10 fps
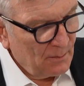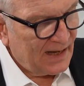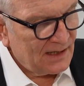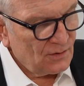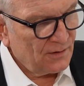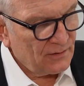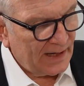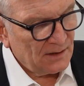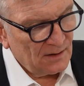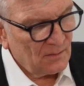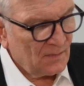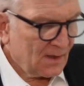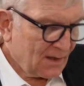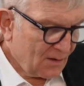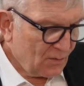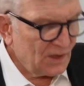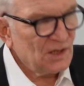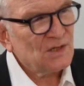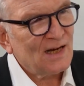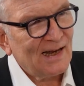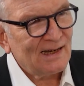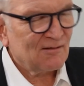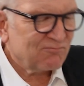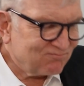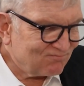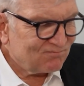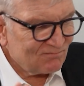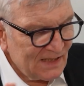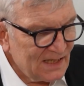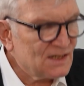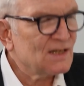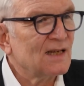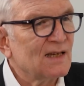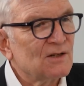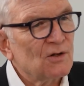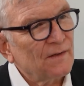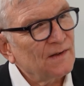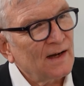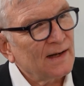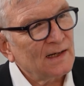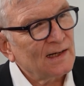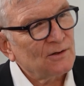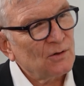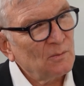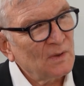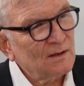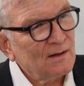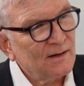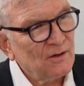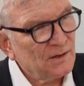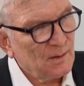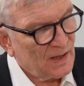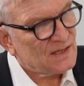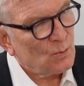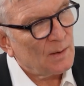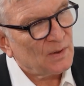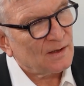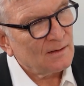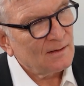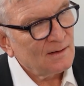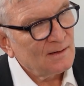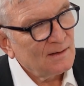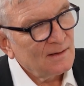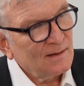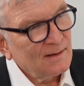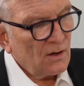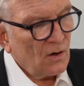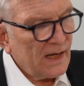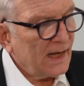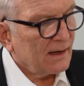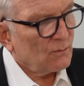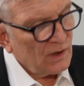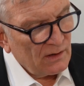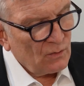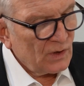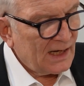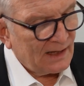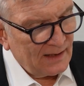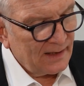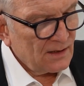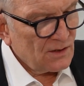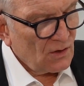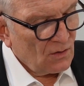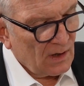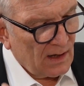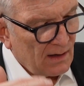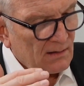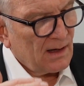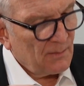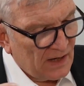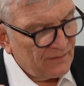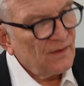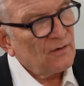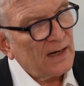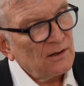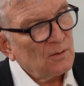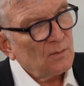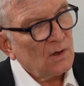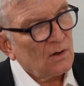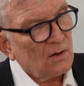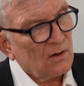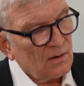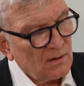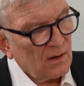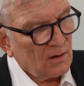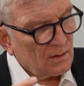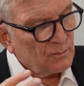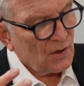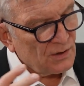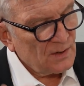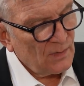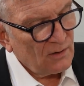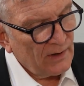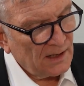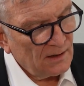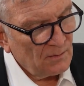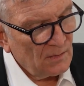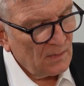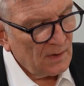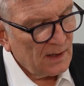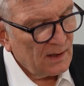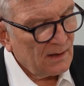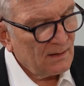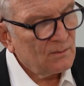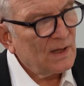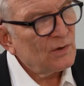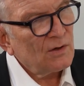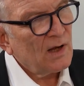back to the rectum, we decide ESD is not the ideal treatment and not the best weapon. Okay, we get that. So above the rectum or proximal rectum, maybe you